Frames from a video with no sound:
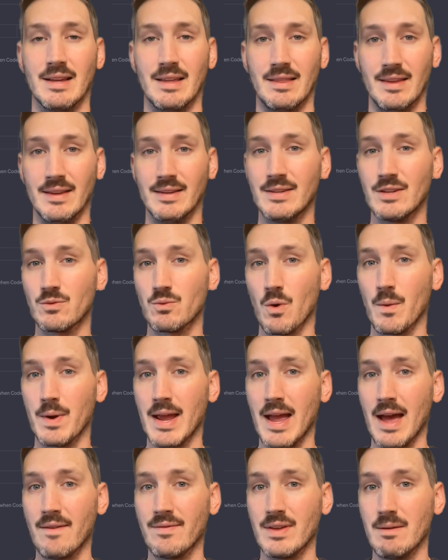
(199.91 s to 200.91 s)
And this is where we
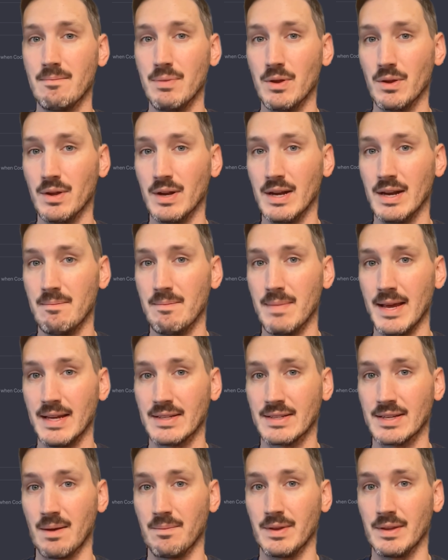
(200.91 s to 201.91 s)
have the ability to make
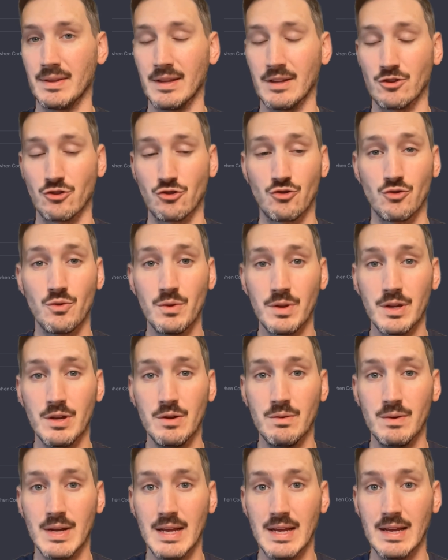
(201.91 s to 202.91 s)
something that's truly
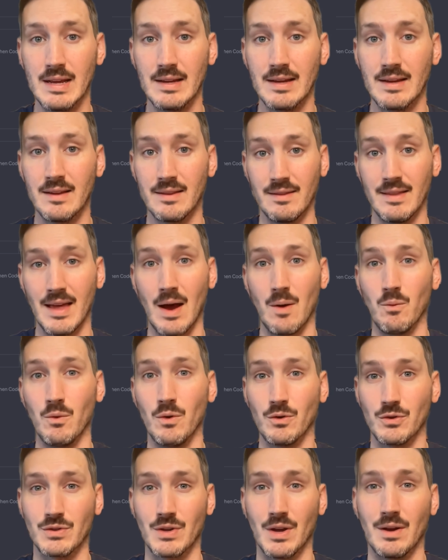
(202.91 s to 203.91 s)
unique that
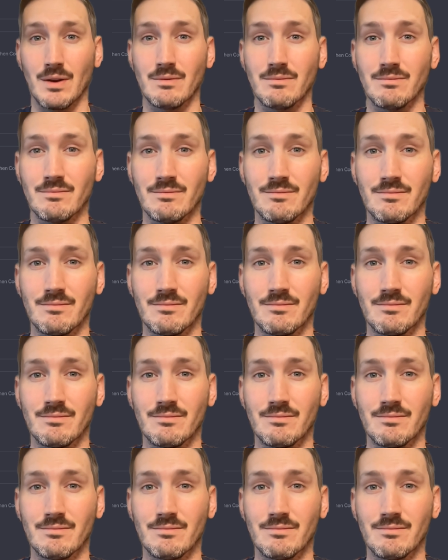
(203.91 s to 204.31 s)
will sell.